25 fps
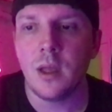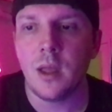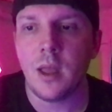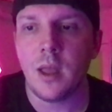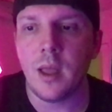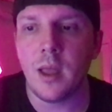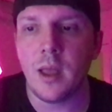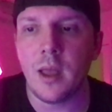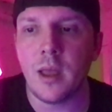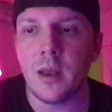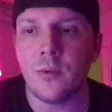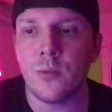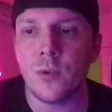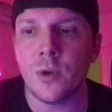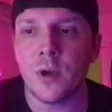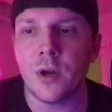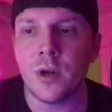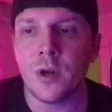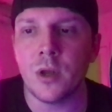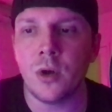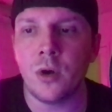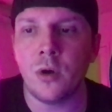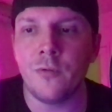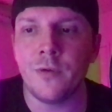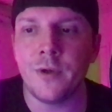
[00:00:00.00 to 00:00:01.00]
And we're gonna
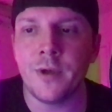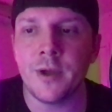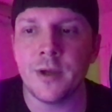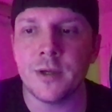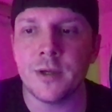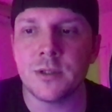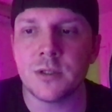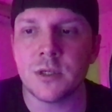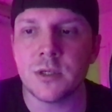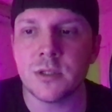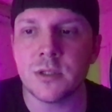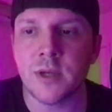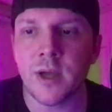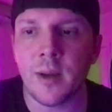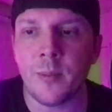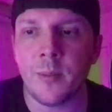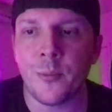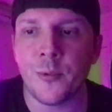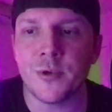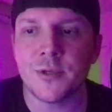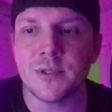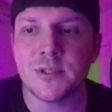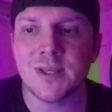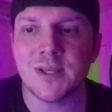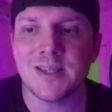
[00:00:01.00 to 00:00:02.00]
go over here to the top
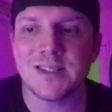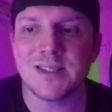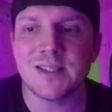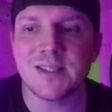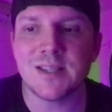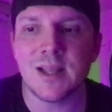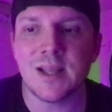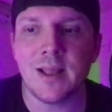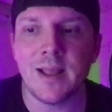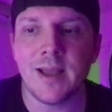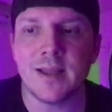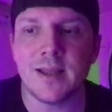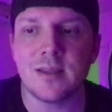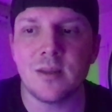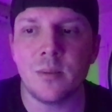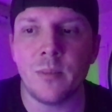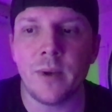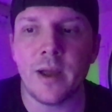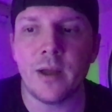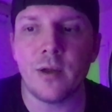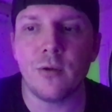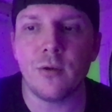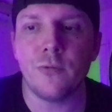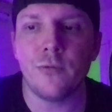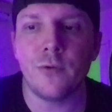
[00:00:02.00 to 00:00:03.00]
where it says select the
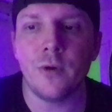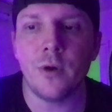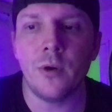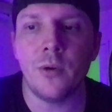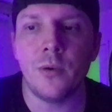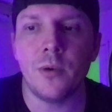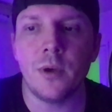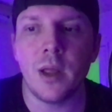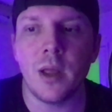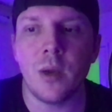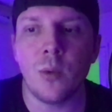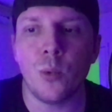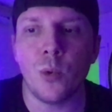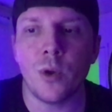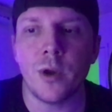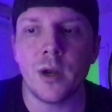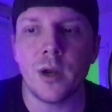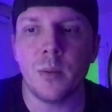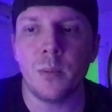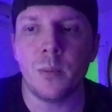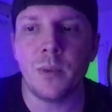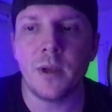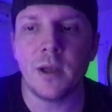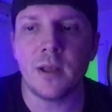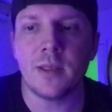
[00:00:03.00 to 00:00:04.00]
microphone and we're
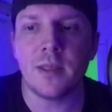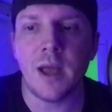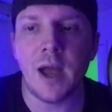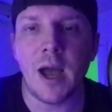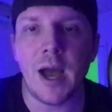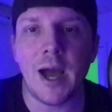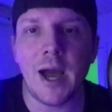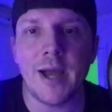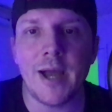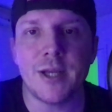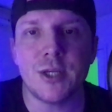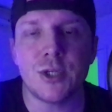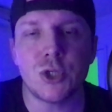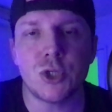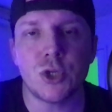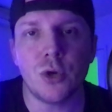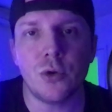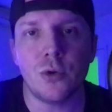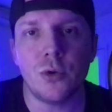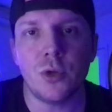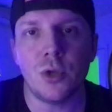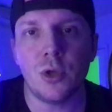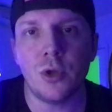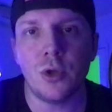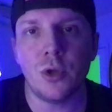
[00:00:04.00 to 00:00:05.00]
gonna pick the
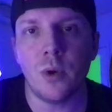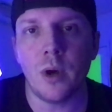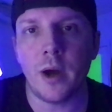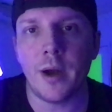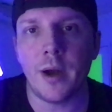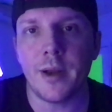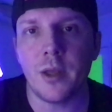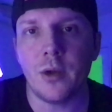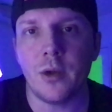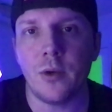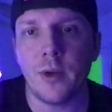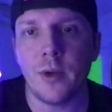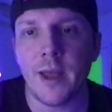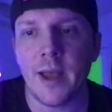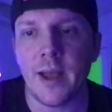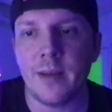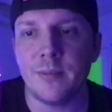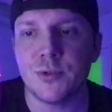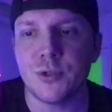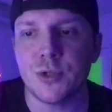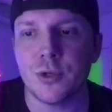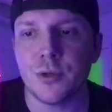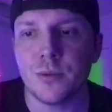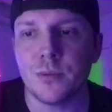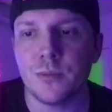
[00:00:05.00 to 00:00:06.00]
iShowU audio
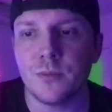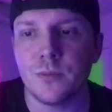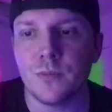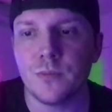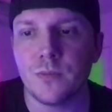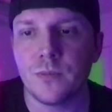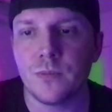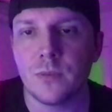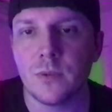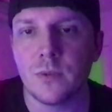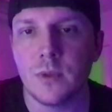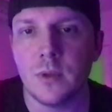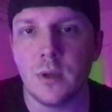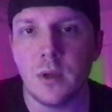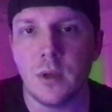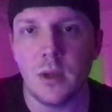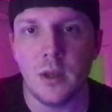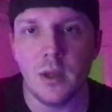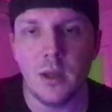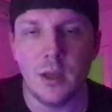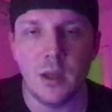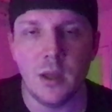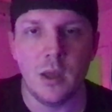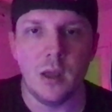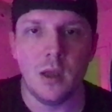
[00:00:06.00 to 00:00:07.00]
capture.
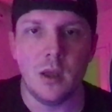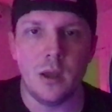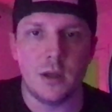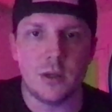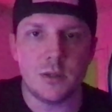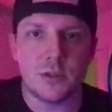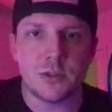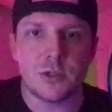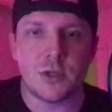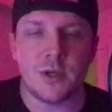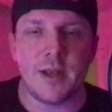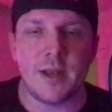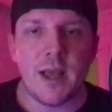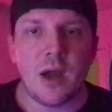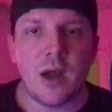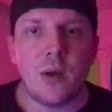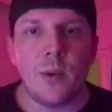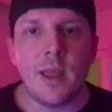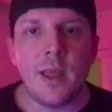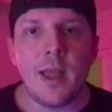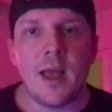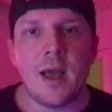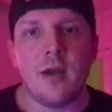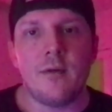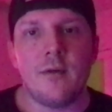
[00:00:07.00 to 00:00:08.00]
So now
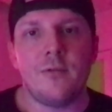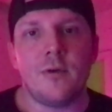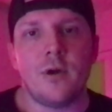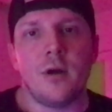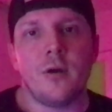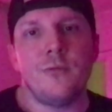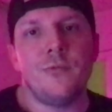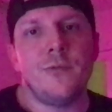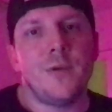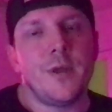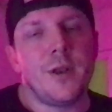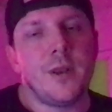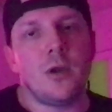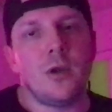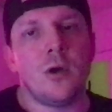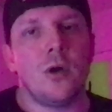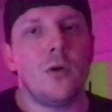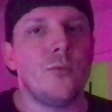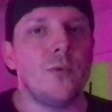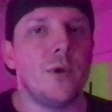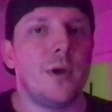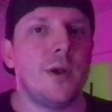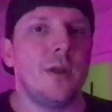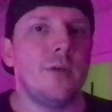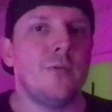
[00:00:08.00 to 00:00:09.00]
we have our video
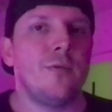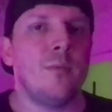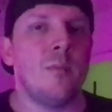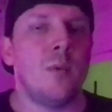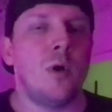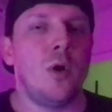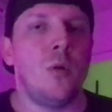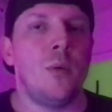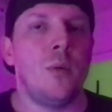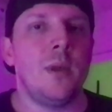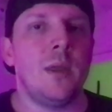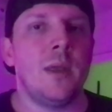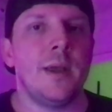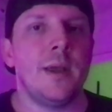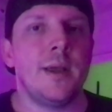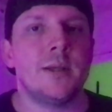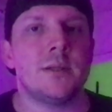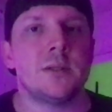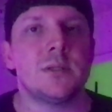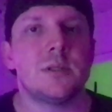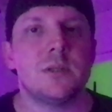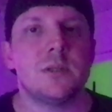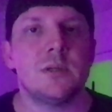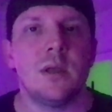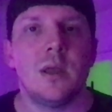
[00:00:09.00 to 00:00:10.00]
running from
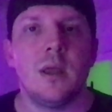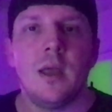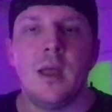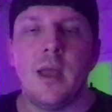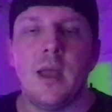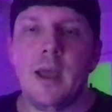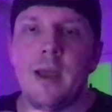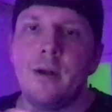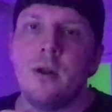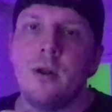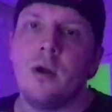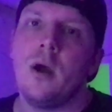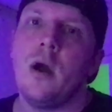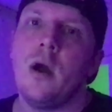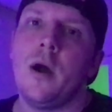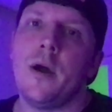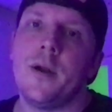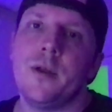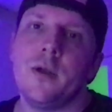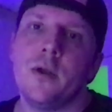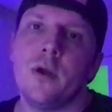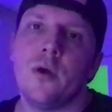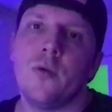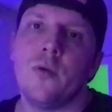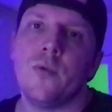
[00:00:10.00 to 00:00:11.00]
OBS and our
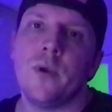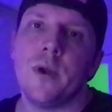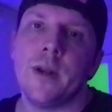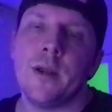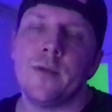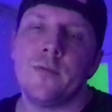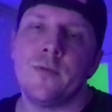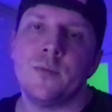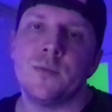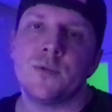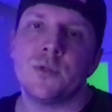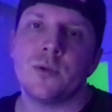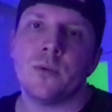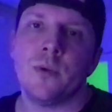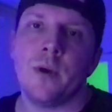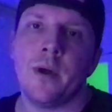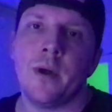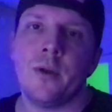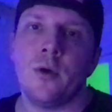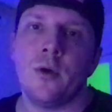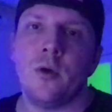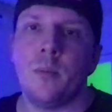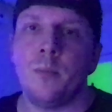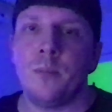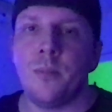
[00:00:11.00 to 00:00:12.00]
audio running from
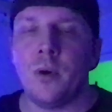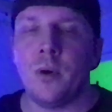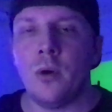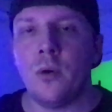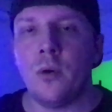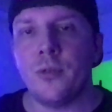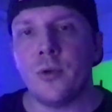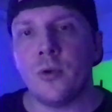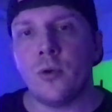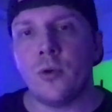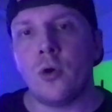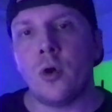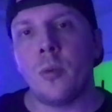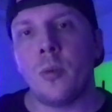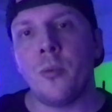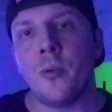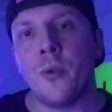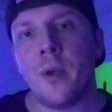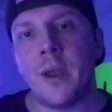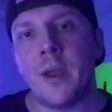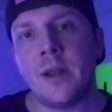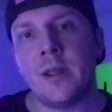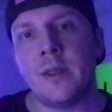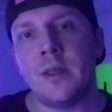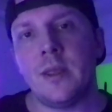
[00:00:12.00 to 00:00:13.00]
Serato both
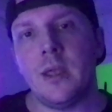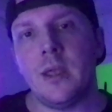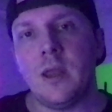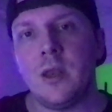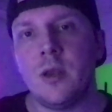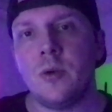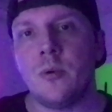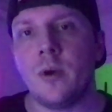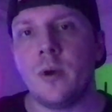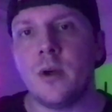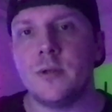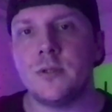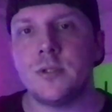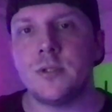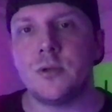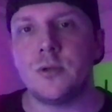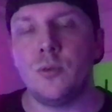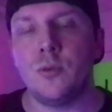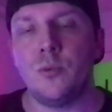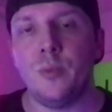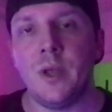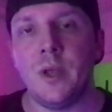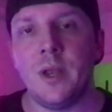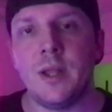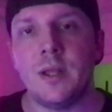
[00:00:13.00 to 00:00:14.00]
incorporated into our
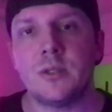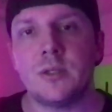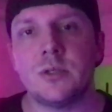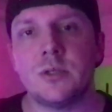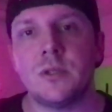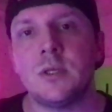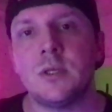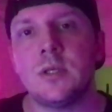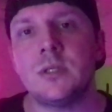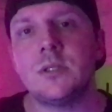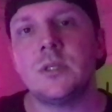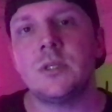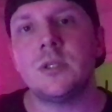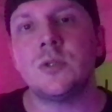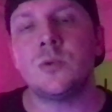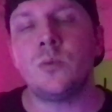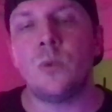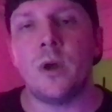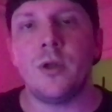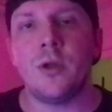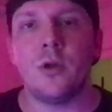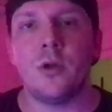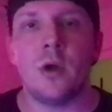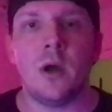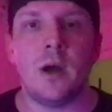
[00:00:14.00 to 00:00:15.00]
Zoom meeting. So this is
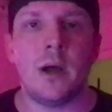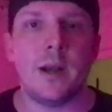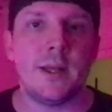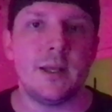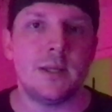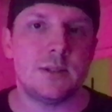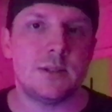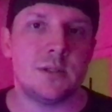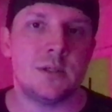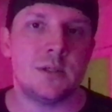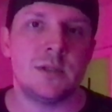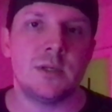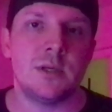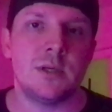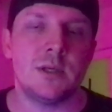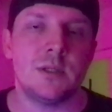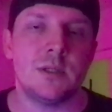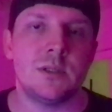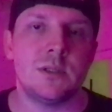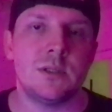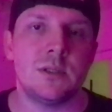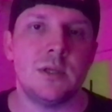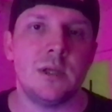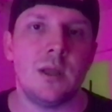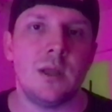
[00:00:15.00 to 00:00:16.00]
what your audience is gonna
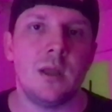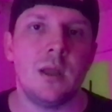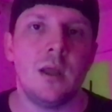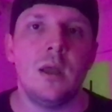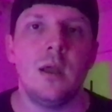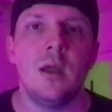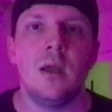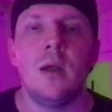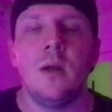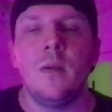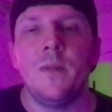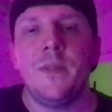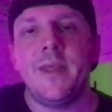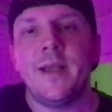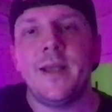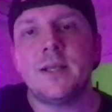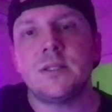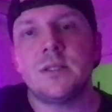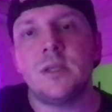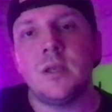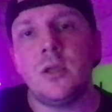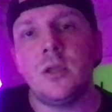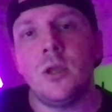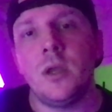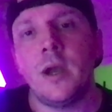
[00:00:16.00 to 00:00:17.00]
see. Next
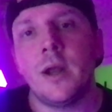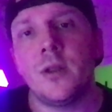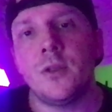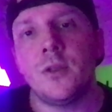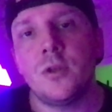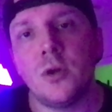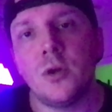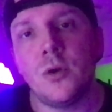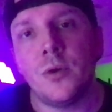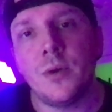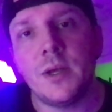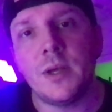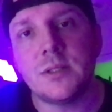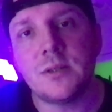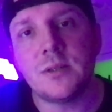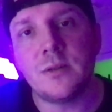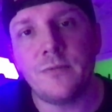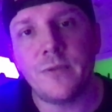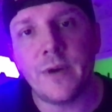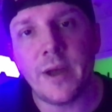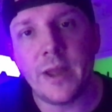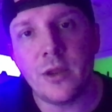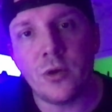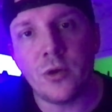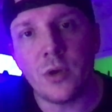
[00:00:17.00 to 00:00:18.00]
thing you gotta do is
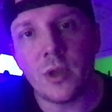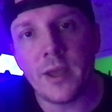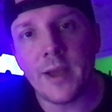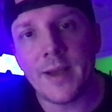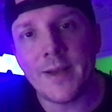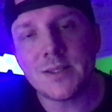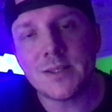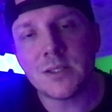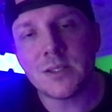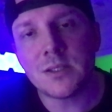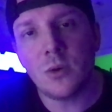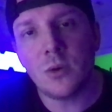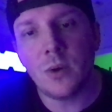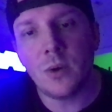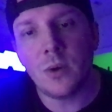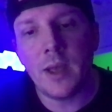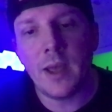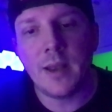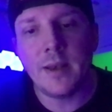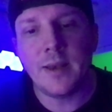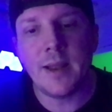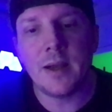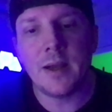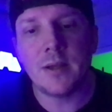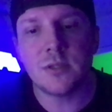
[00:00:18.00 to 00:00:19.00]
invite your guests. So
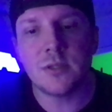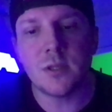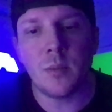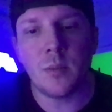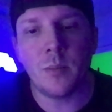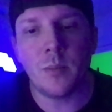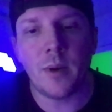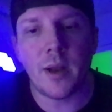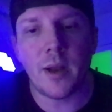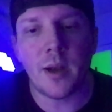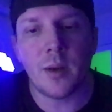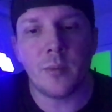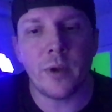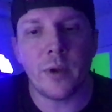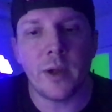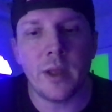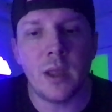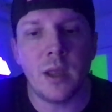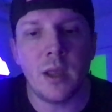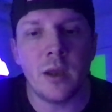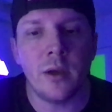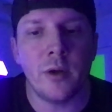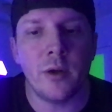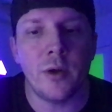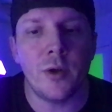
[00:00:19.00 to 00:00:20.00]
head down to the bottom right
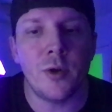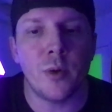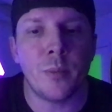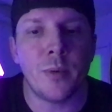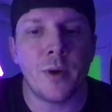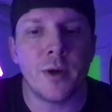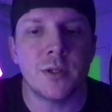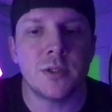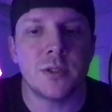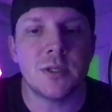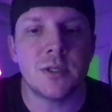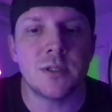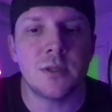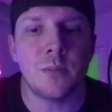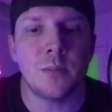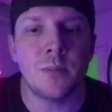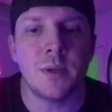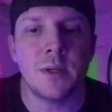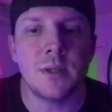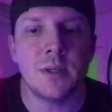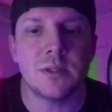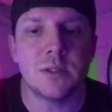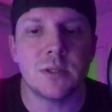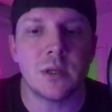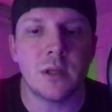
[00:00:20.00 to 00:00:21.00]
here under
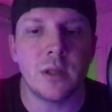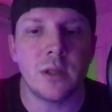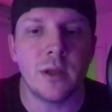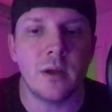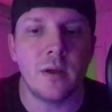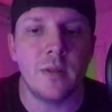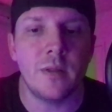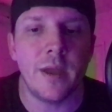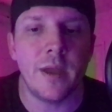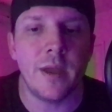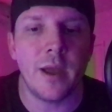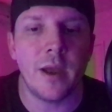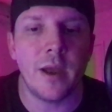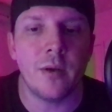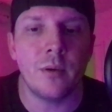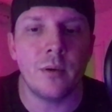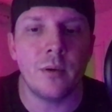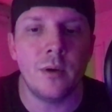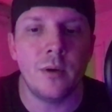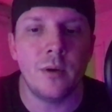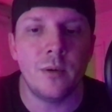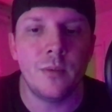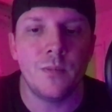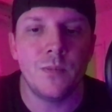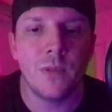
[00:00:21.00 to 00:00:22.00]
participants, click on the
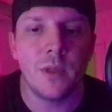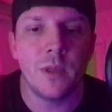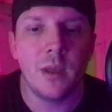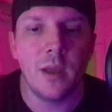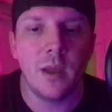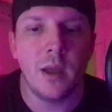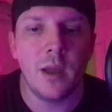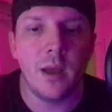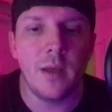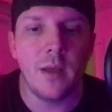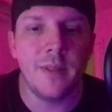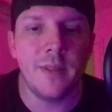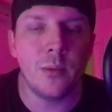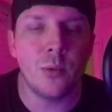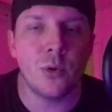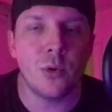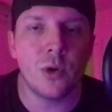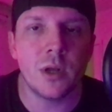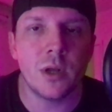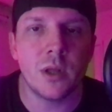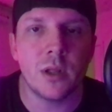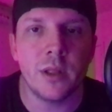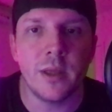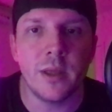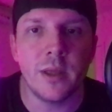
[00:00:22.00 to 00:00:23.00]
arrow, and then we're
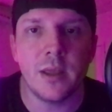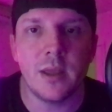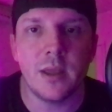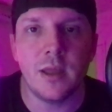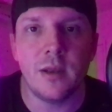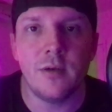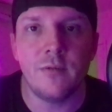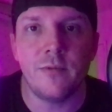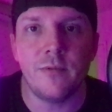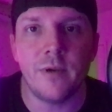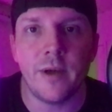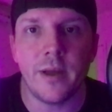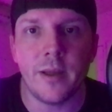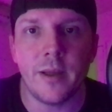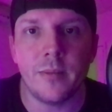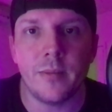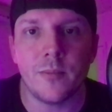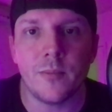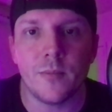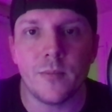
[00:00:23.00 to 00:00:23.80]
gonna click invite.